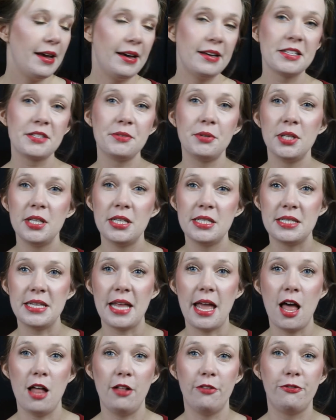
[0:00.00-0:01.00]
as well as the
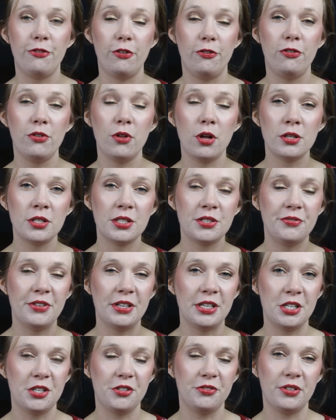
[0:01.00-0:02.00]
e.l.f. Flawless
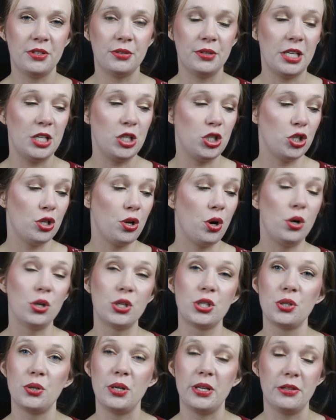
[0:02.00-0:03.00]
Finish Foundation,
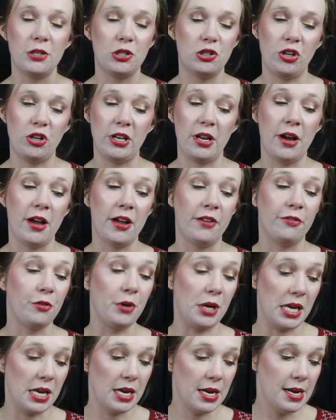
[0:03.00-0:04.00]
also in the shade
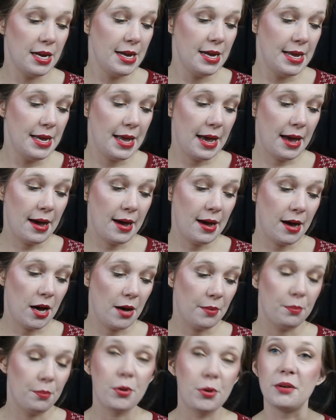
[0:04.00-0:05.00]
Ivory,
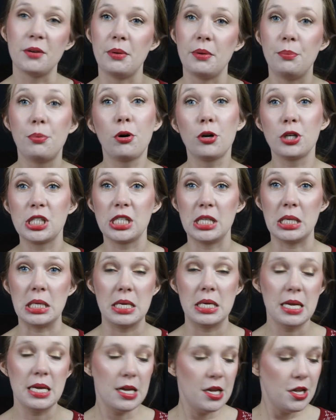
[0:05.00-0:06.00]
Porcelain.
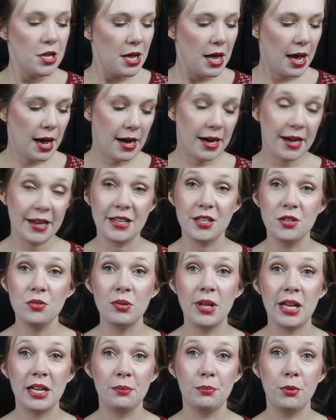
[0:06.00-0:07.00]
I do
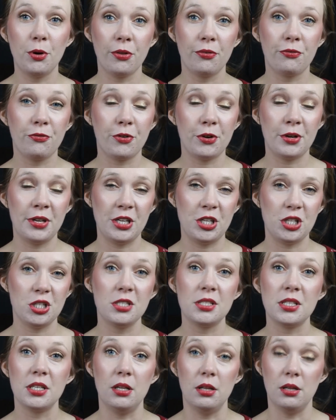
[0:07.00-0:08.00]
like both
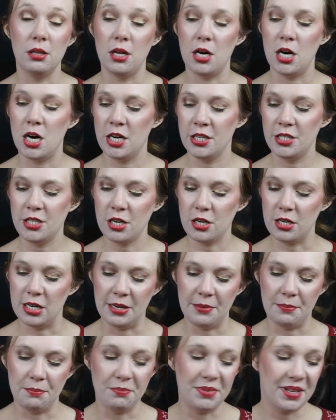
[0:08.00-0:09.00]
foundations a lot,
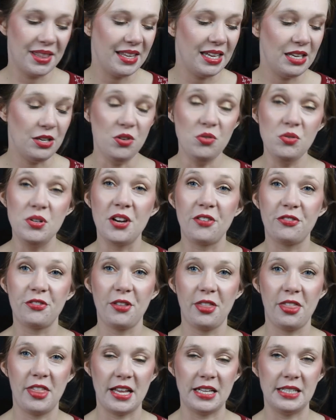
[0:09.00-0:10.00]
but they do
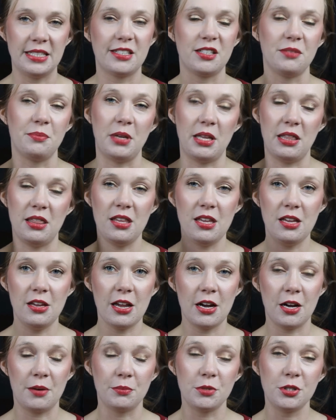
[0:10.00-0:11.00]
different things to me. The
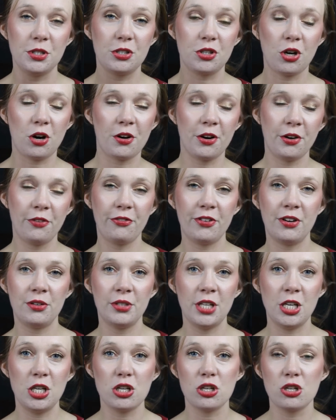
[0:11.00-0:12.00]
Tarte
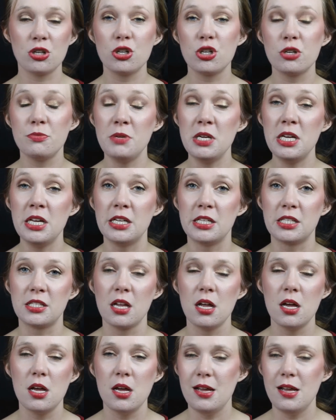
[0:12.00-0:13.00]
Foundation to me is
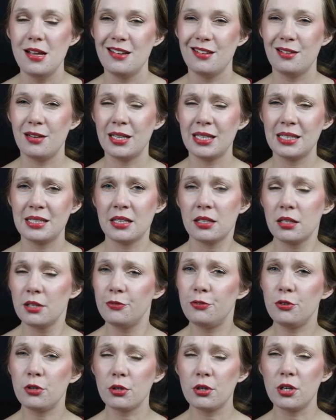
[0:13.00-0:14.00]
not exactly
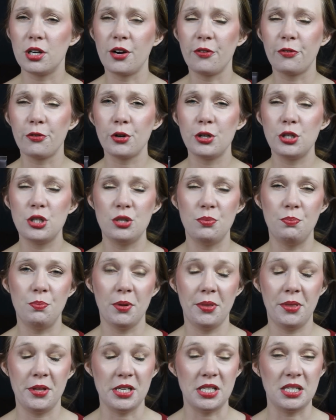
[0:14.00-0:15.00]
full coverage,
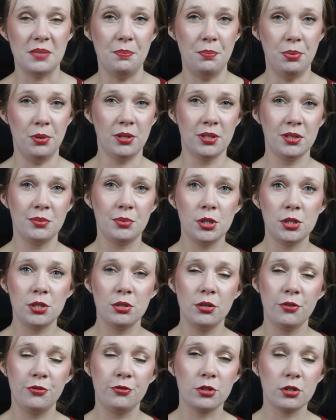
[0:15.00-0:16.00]
but it's buildable
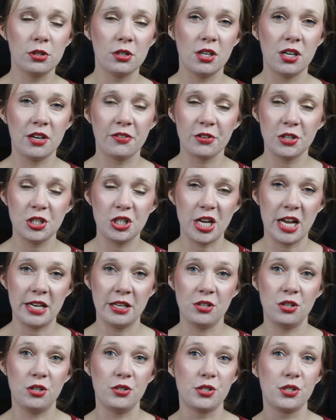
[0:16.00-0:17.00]
to a full coverage, and
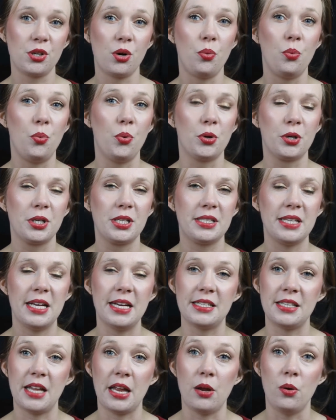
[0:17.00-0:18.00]
it also works
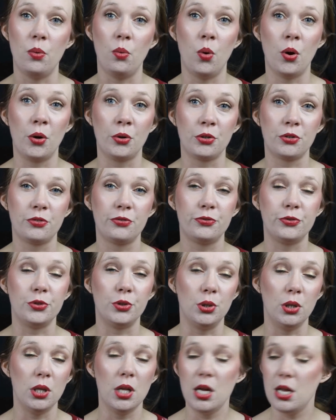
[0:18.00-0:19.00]
as a
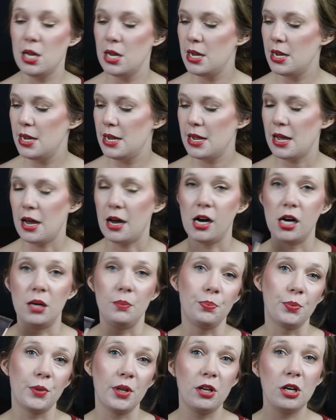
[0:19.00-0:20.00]
wonderful
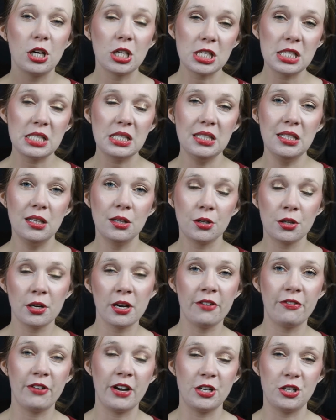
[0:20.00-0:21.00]
concealer
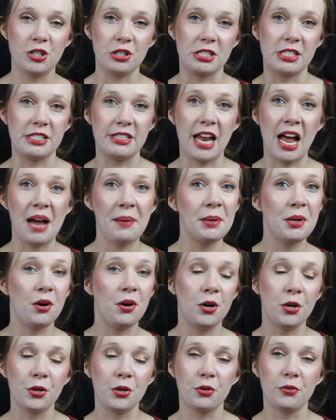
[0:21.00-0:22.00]
if I just dab it
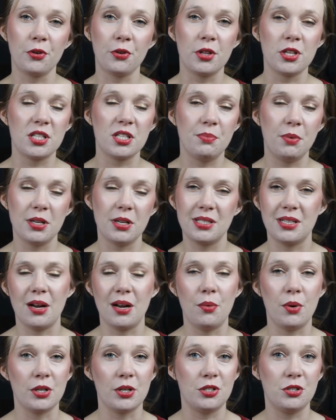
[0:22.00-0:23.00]
on over the spots that I
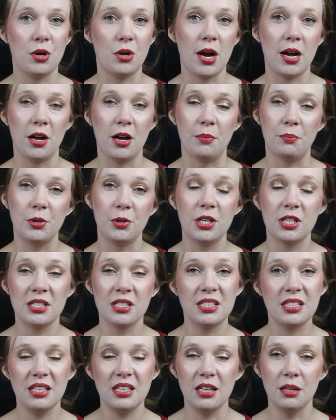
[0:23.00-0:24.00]
want to
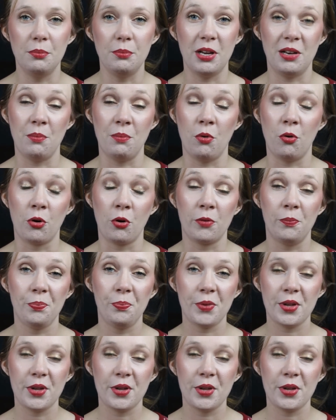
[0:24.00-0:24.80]
conceal a bit more.